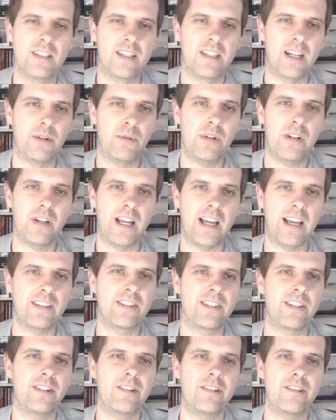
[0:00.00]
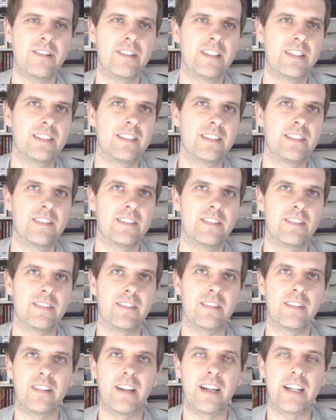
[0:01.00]
I would add though
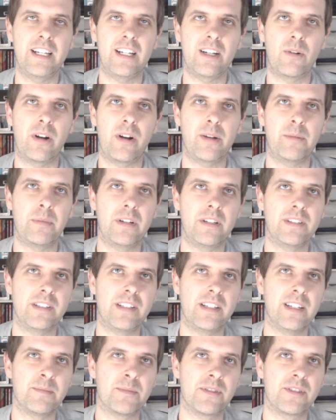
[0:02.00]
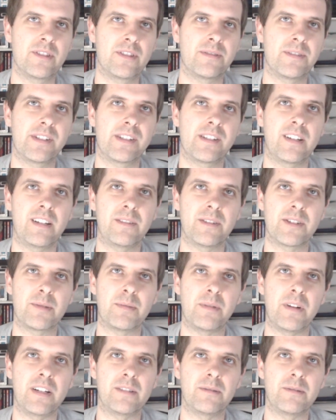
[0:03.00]
I get quite a bit of DMs. The reason I
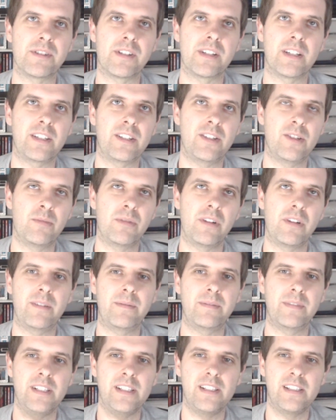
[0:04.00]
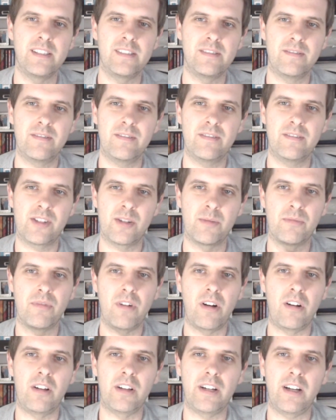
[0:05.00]
responded was like you brought me some
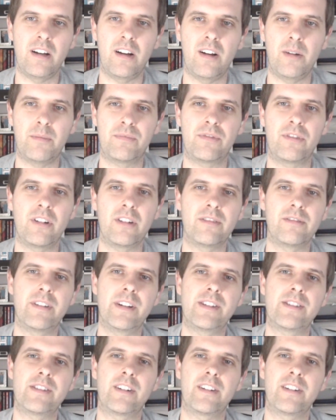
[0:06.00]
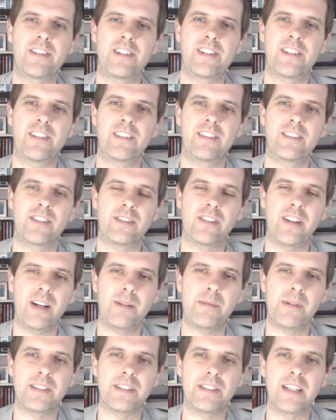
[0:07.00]
like upfront research. So talk
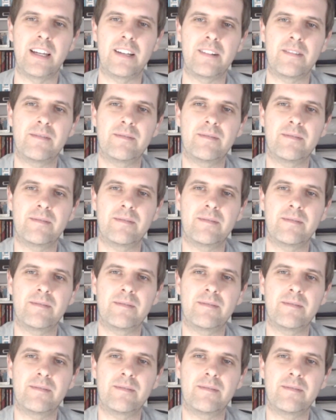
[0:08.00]
about that.